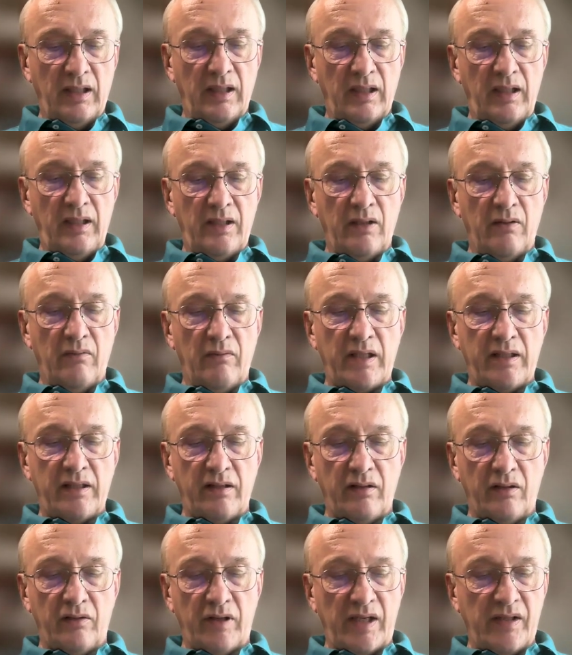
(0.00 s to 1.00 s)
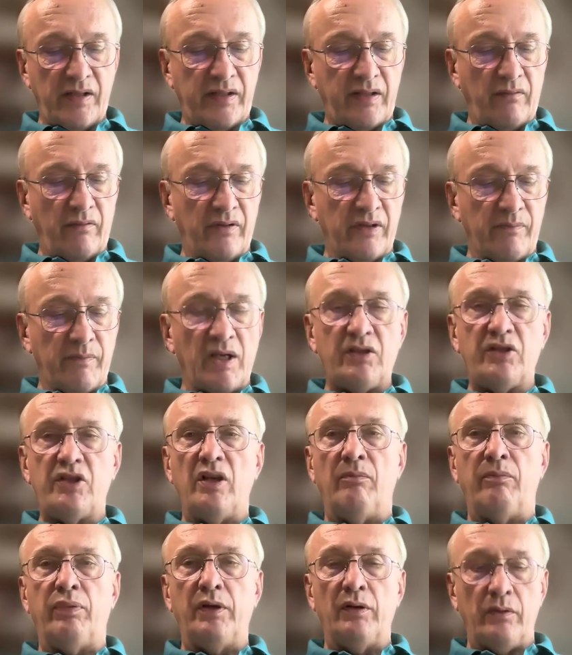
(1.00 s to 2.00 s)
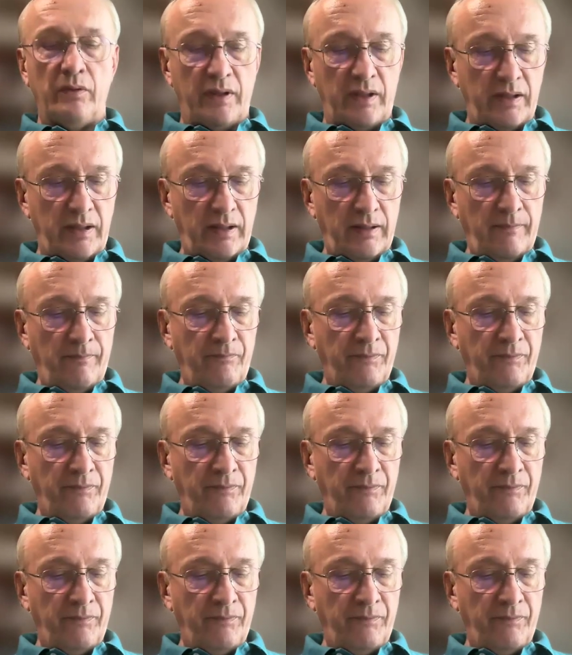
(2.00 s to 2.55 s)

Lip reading: Ito read an address that was much applauded.